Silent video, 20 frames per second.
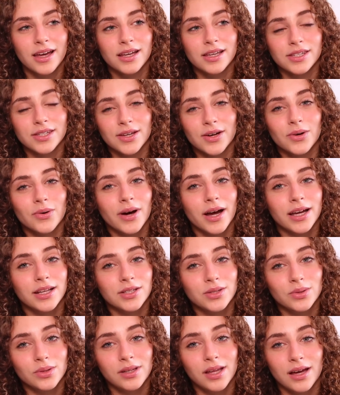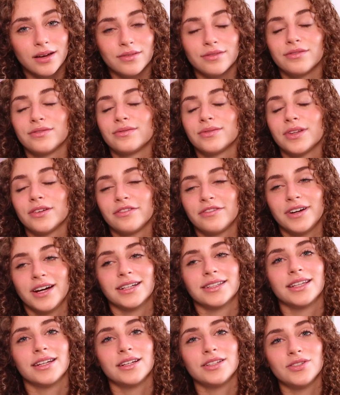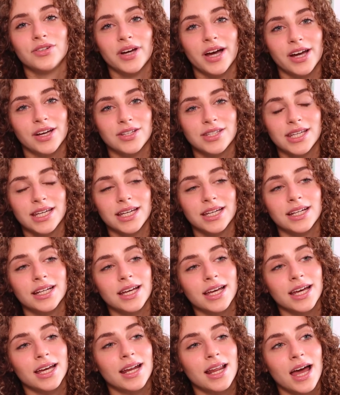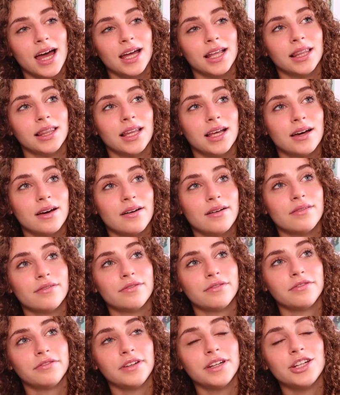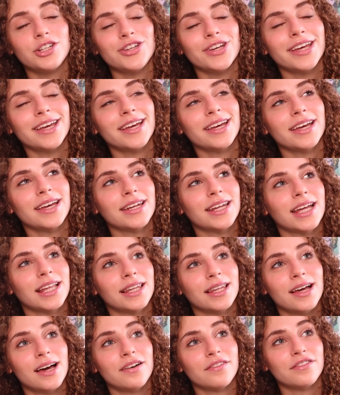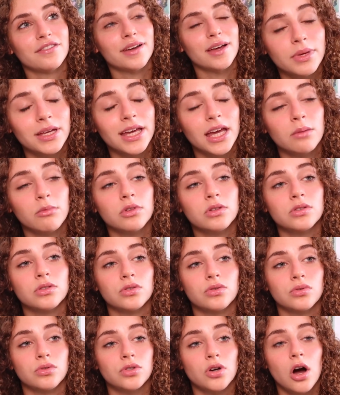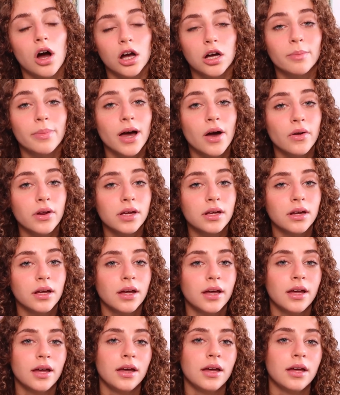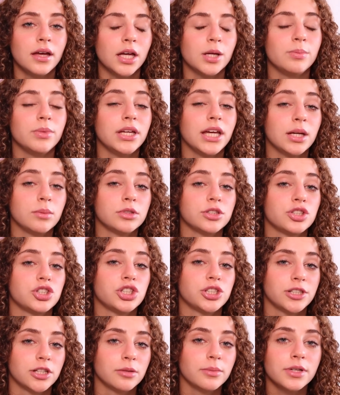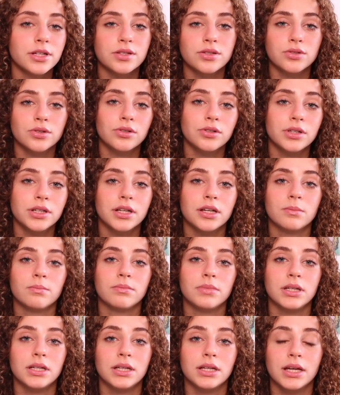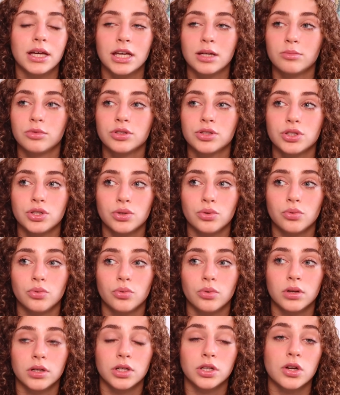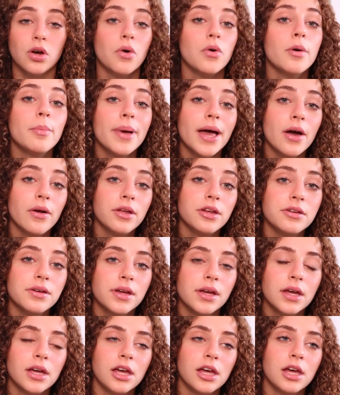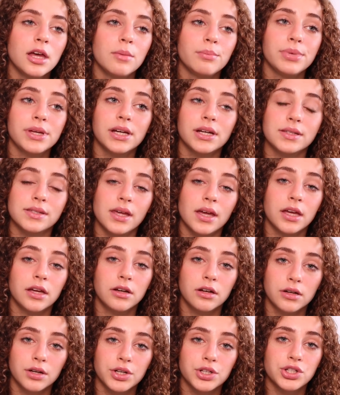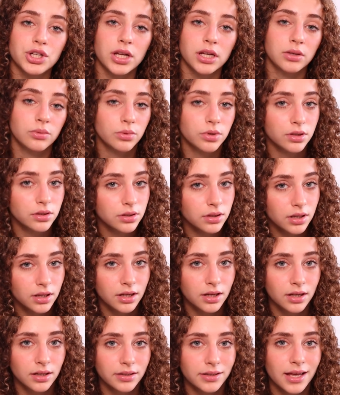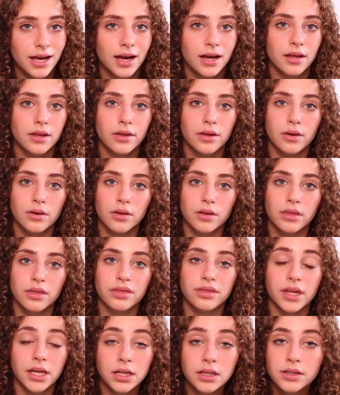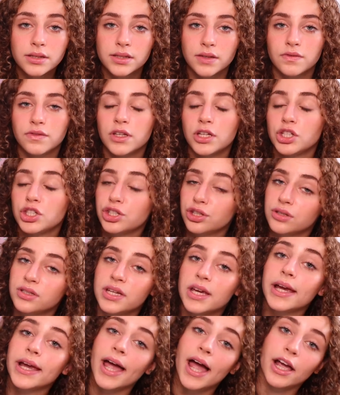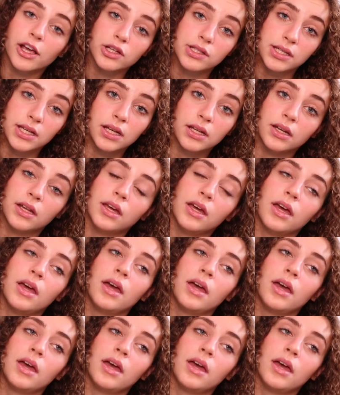So I do love the fact that I took Accutane and I love finishing it and I love being able to talk about it and being able to share my story and being able to know about it because I encourage anyone that thinks if they should take Accutane,